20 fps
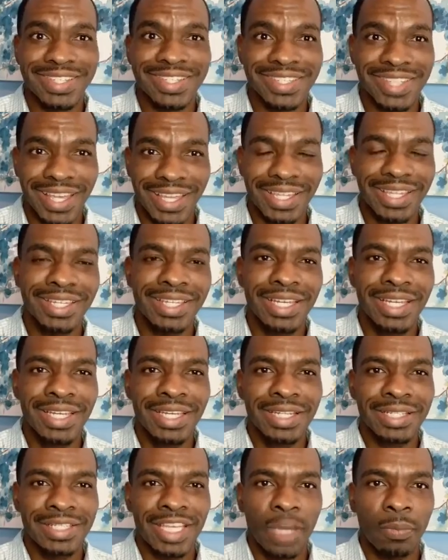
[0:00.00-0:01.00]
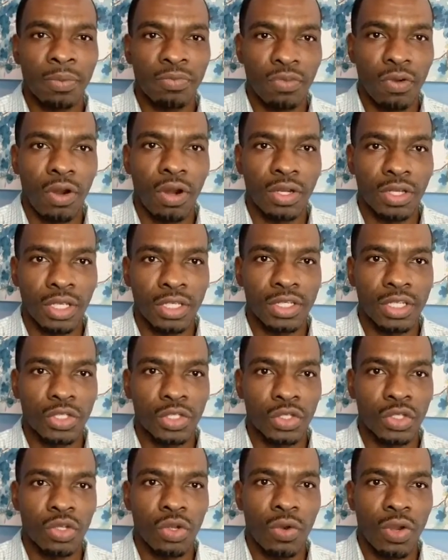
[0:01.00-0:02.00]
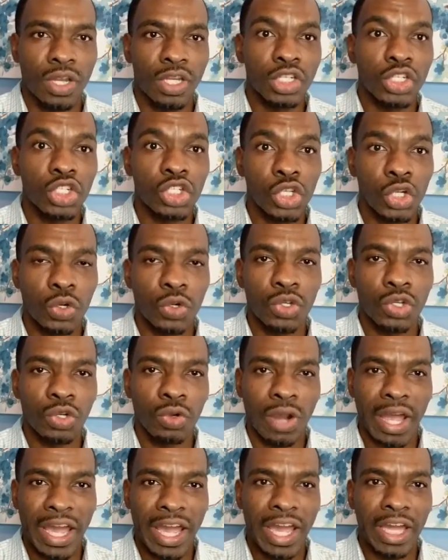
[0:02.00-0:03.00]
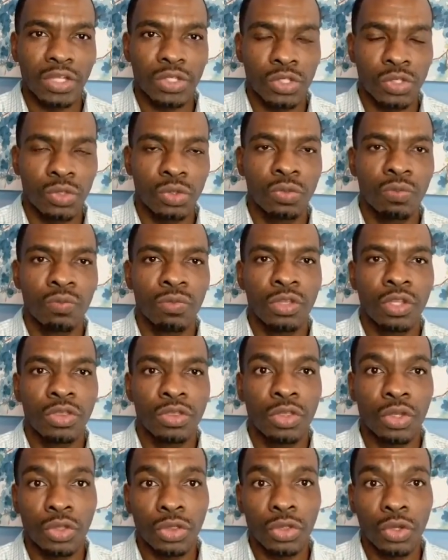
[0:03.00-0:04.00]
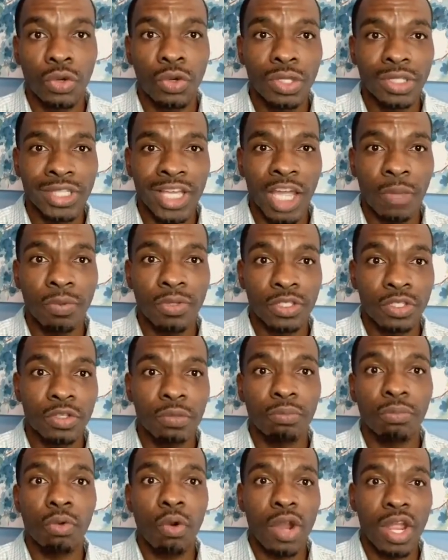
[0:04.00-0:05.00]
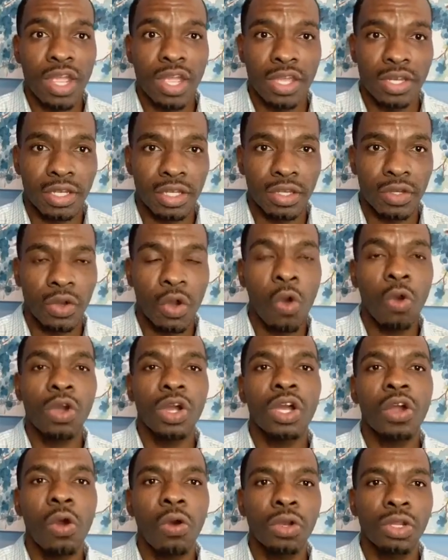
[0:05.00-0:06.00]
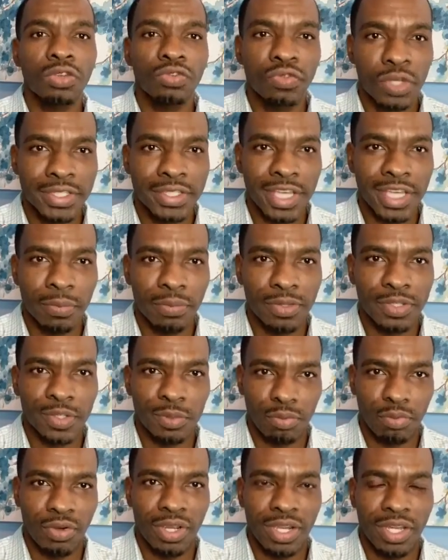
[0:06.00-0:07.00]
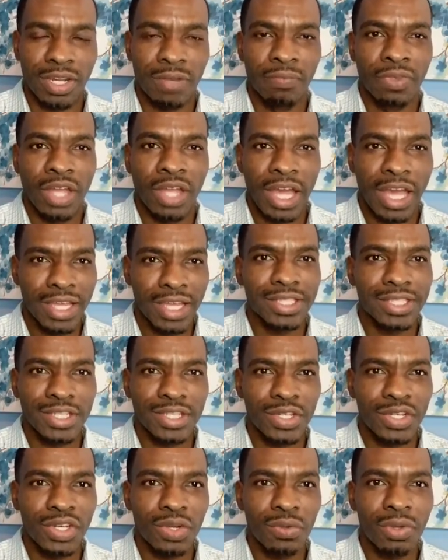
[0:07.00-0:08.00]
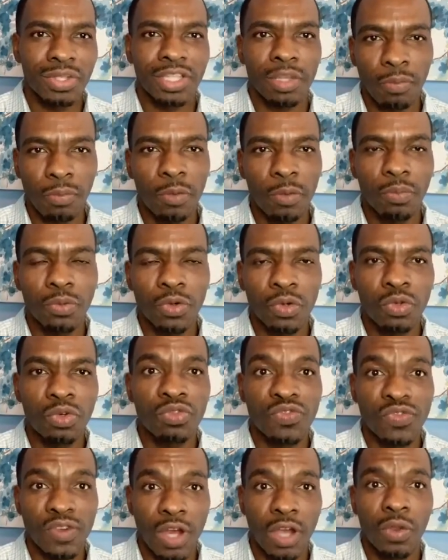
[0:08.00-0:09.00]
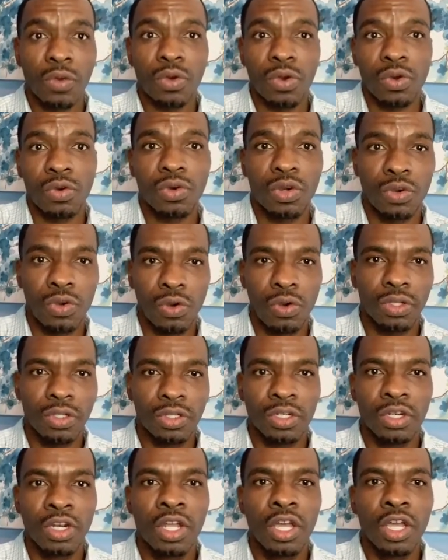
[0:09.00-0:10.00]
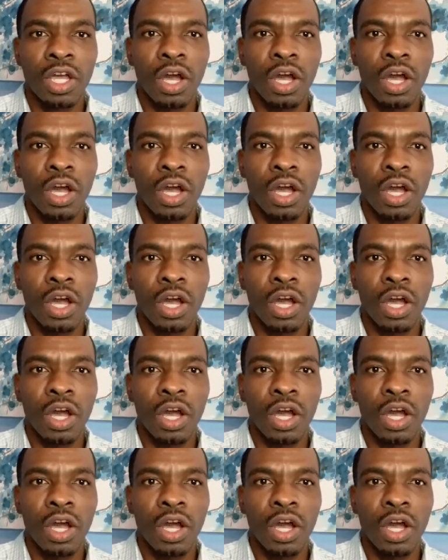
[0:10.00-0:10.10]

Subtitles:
the second type of audience that you can go ahead and show your ad to. The third type is a brand. Coca-Cola, for example, is a brand. I can say, you know what? The people who follow Coca-Cola